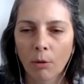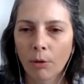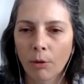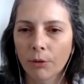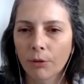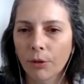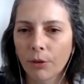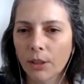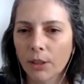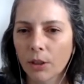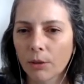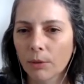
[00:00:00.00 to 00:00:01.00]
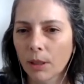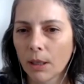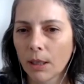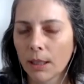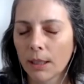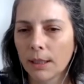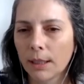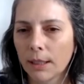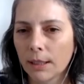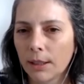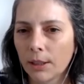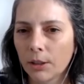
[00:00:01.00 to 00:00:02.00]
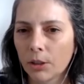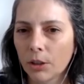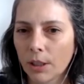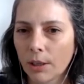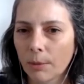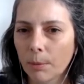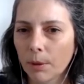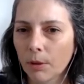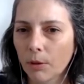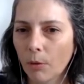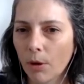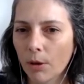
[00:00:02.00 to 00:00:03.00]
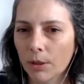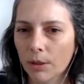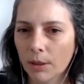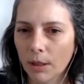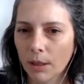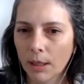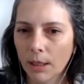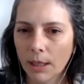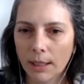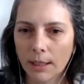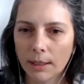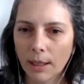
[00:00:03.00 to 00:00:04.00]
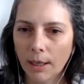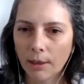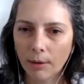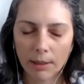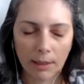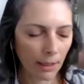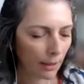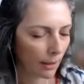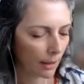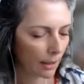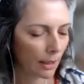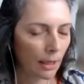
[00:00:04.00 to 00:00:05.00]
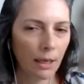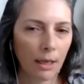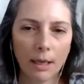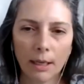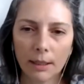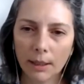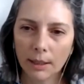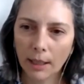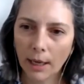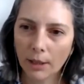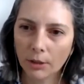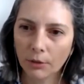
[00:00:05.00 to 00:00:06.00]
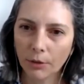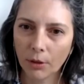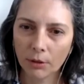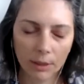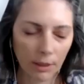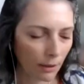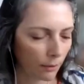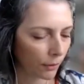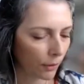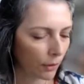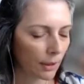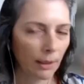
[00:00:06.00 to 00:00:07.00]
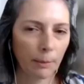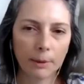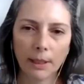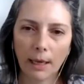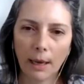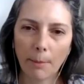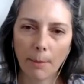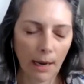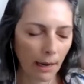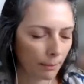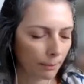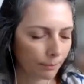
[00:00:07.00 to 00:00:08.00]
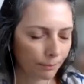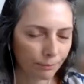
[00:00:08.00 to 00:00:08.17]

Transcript: with friction, the shear plug was entirely detached from the lamella.